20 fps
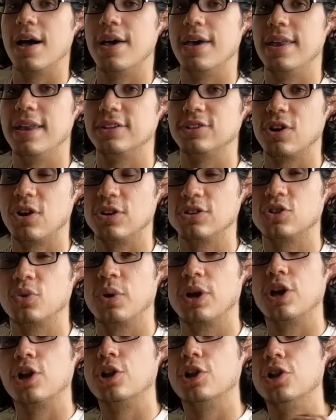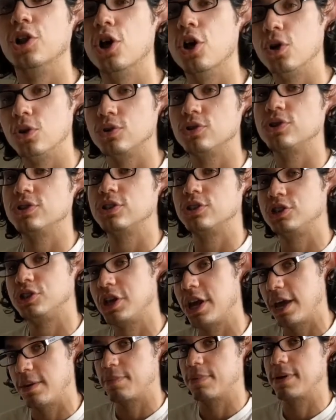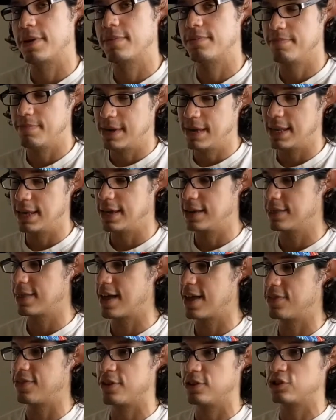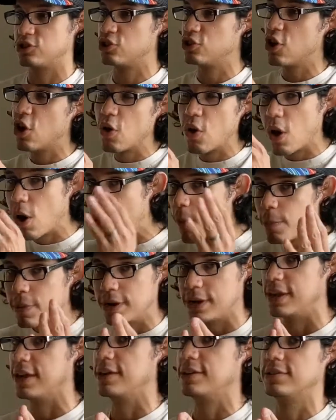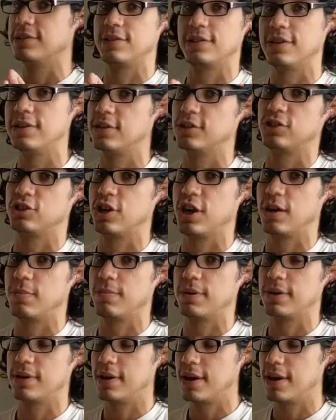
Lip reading: It is also a closed shape, meaning that there's no openings in the shape.